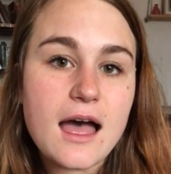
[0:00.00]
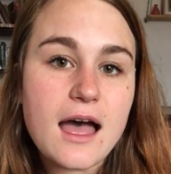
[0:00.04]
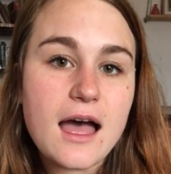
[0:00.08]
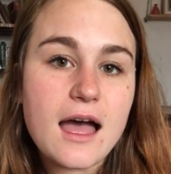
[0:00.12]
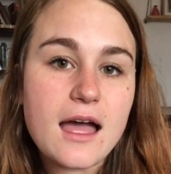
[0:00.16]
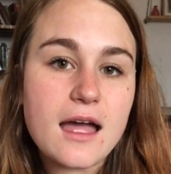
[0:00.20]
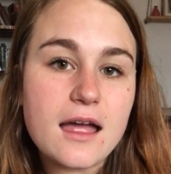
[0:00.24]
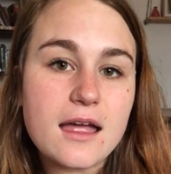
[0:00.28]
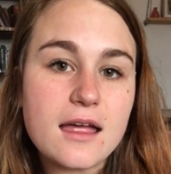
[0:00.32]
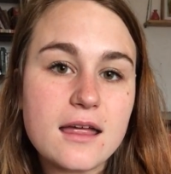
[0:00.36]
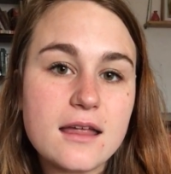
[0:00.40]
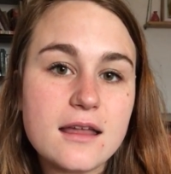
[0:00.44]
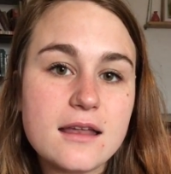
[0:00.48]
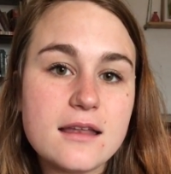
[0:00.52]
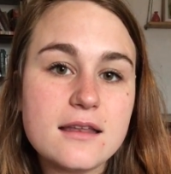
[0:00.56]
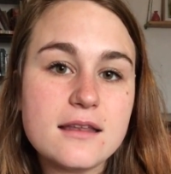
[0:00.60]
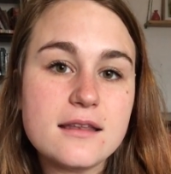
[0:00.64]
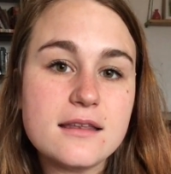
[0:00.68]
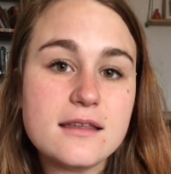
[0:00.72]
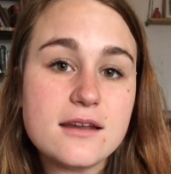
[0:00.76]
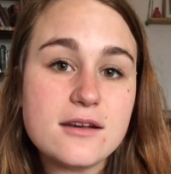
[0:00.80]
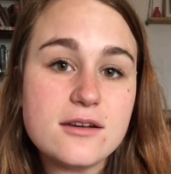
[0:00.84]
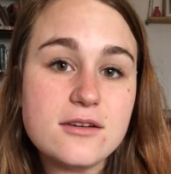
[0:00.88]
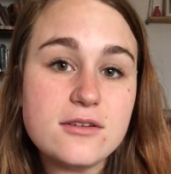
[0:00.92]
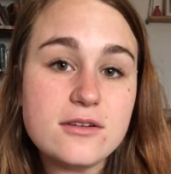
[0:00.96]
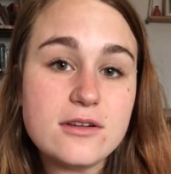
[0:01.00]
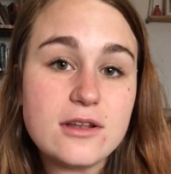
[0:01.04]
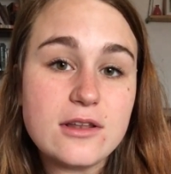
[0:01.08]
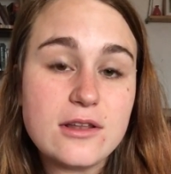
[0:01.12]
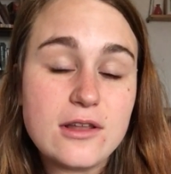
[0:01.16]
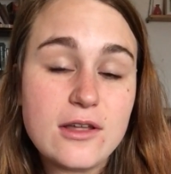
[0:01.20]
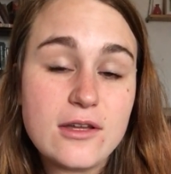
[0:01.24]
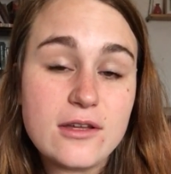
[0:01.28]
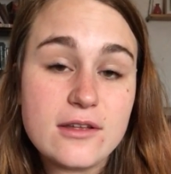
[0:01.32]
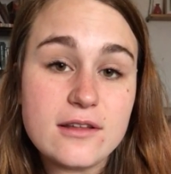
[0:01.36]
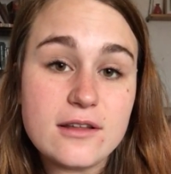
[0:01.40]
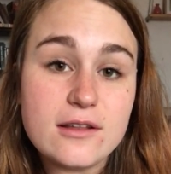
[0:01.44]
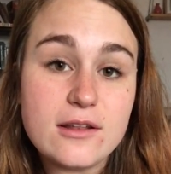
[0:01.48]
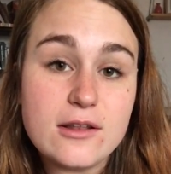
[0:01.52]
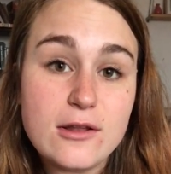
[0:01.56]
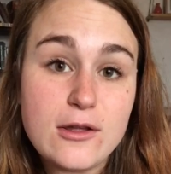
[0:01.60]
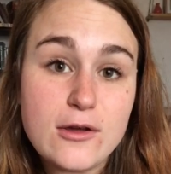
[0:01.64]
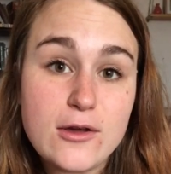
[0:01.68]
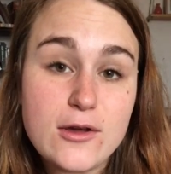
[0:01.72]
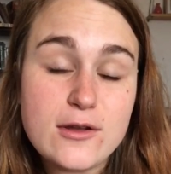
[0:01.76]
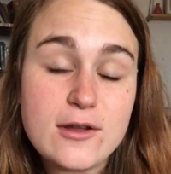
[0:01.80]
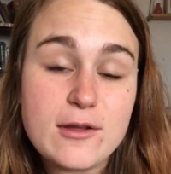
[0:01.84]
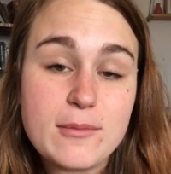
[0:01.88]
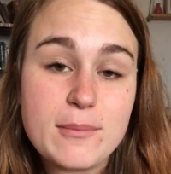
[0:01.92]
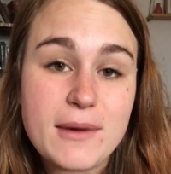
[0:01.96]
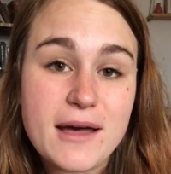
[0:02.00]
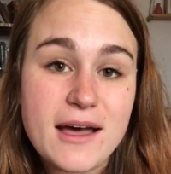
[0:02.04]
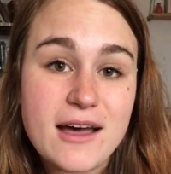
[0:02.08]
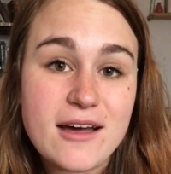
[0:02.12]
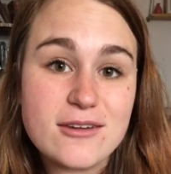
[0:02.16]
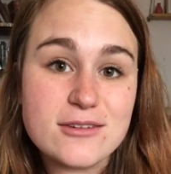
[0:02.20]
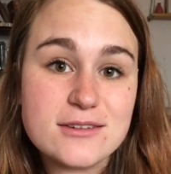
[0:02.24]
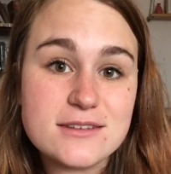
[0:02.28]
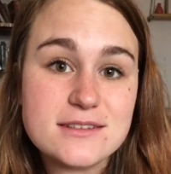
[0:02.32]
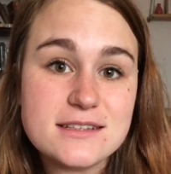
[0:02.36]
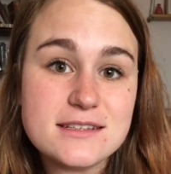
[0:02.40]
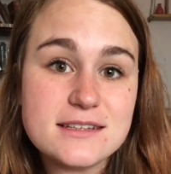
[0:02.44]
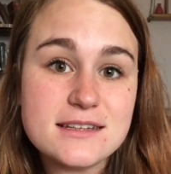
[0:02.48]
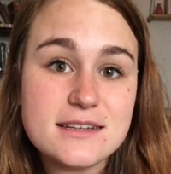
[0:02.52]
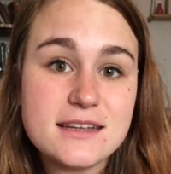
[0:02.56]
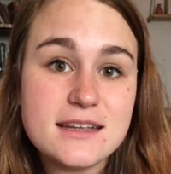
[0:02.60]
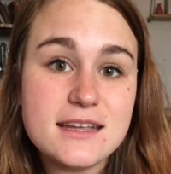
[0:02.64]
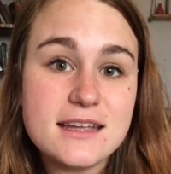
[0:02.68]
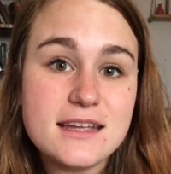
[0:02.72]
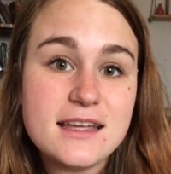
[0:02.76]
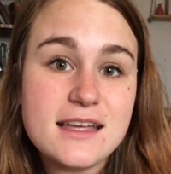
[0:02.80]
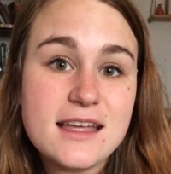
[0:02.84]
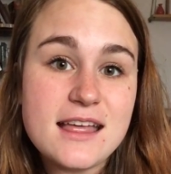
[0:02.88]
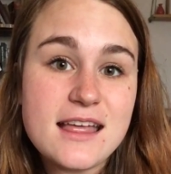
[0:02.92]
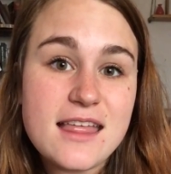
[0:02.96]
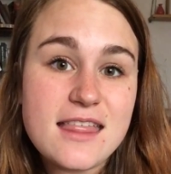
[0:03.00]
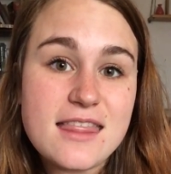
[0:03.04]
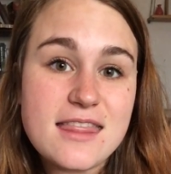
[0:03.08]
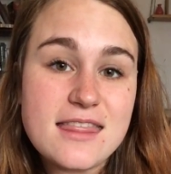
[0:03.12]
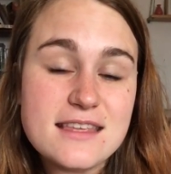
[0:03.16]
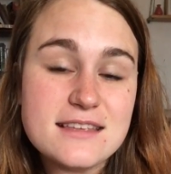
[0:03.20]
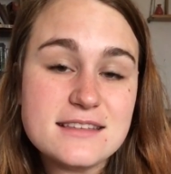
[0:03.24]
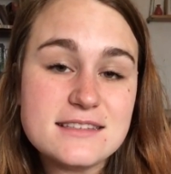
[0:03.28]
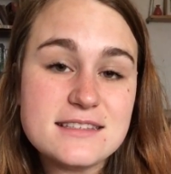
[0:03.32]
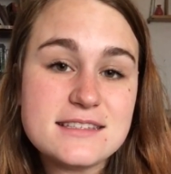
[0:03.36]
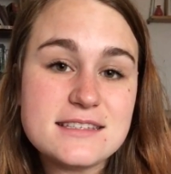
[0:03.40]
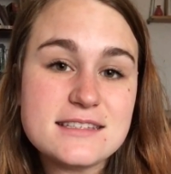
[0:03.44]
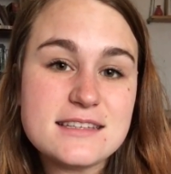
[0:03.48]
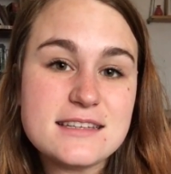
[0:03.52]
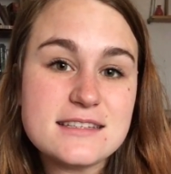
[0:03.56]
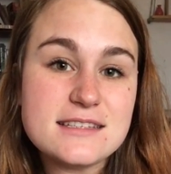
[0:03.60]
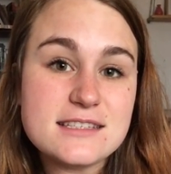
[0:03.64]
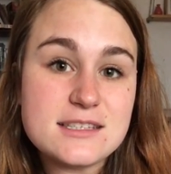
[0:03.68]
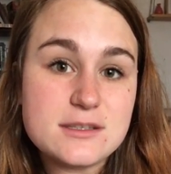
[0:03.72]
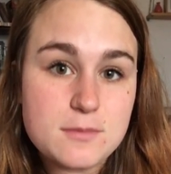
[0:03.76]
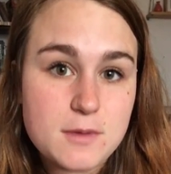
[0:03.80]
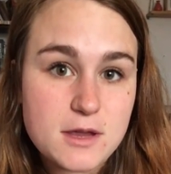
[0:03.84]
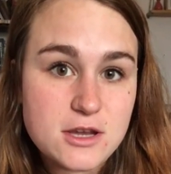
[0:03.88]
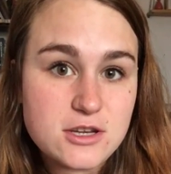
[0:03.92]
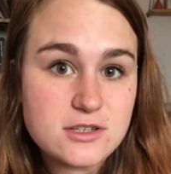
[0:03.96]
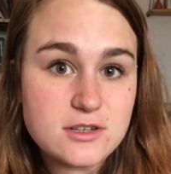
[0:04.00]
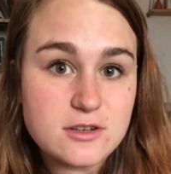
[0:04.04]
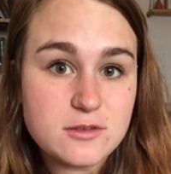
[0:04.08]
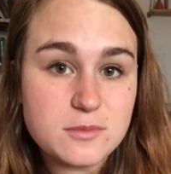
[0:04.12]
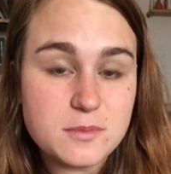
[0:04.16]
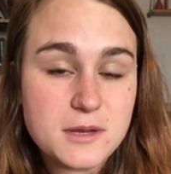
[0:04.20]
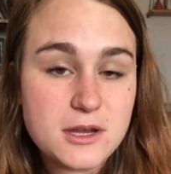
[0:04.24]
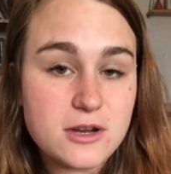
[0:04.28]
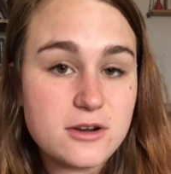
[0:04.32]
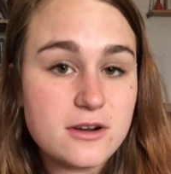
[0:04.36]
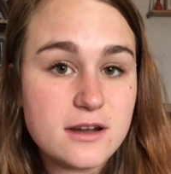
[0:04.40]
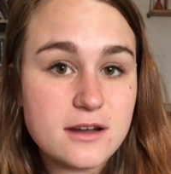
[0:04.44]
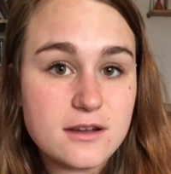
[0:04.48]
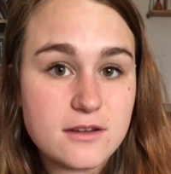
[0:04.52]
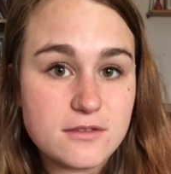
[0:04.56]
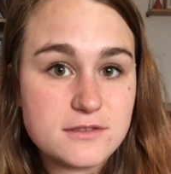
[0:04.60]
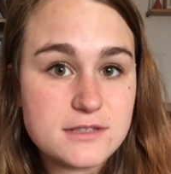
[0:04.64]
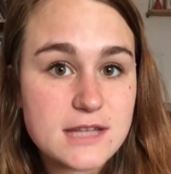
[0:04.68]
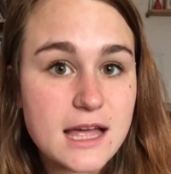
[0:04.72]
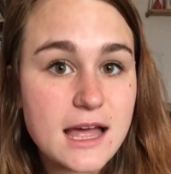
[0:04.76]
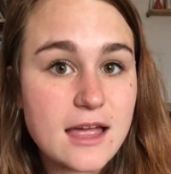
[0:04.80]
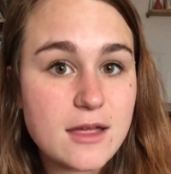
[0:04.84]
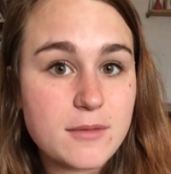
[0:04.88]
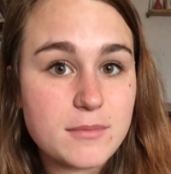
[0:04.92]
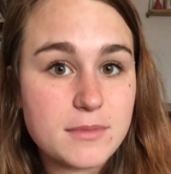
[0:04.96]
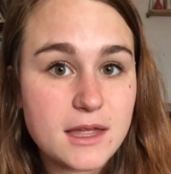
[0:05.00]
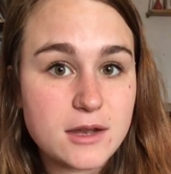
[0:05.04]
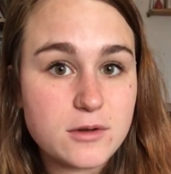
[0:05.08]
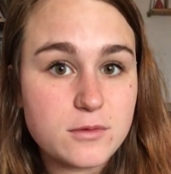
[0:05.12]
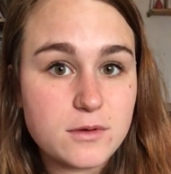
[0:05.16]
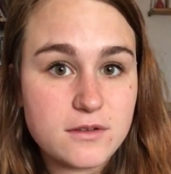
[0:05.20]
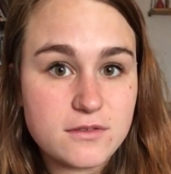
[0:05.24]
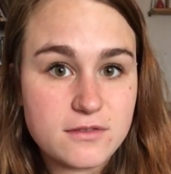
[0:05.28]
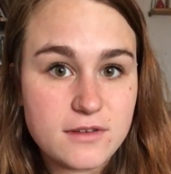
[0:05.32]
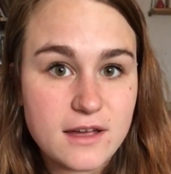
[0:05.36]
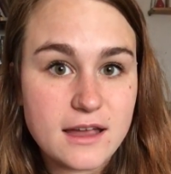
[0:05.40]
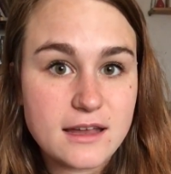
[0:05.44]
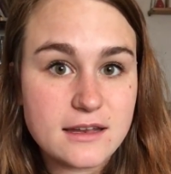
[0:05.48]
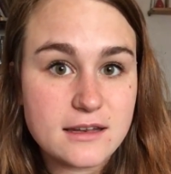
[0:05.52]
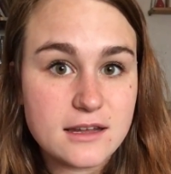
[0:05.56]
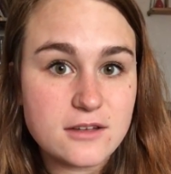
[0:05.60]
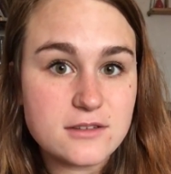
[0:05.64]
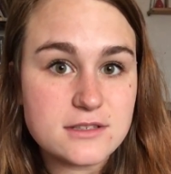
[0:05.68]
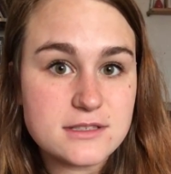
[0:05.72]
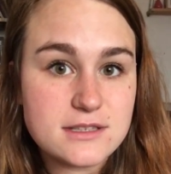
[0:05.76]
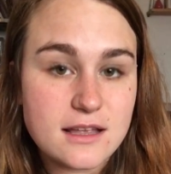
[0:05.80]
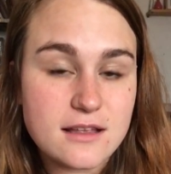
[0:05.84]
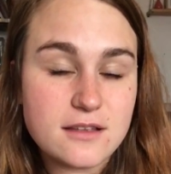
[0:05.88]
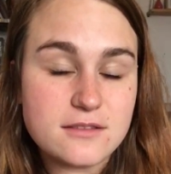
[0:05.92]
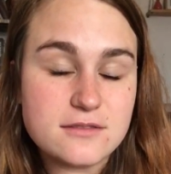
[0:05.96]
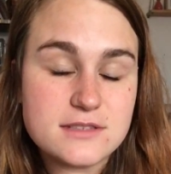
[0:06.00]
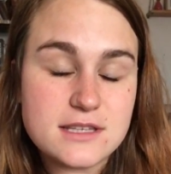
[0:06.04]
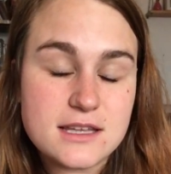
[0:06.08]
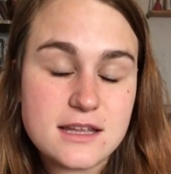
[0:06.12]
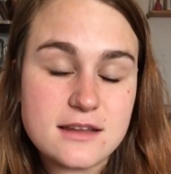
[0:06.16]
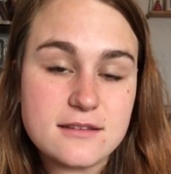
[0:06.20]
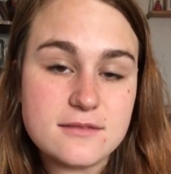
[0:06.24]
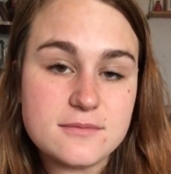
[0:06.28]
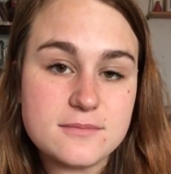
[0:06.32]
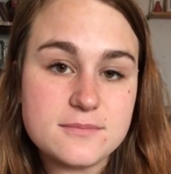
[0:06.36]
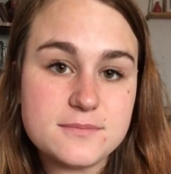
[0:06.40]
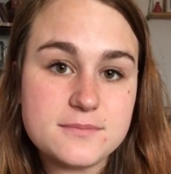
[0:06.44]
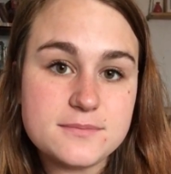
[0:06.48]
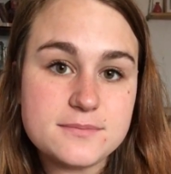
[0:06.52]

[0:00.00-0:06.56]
I didn't learn about this special period of time that we find ourselves in.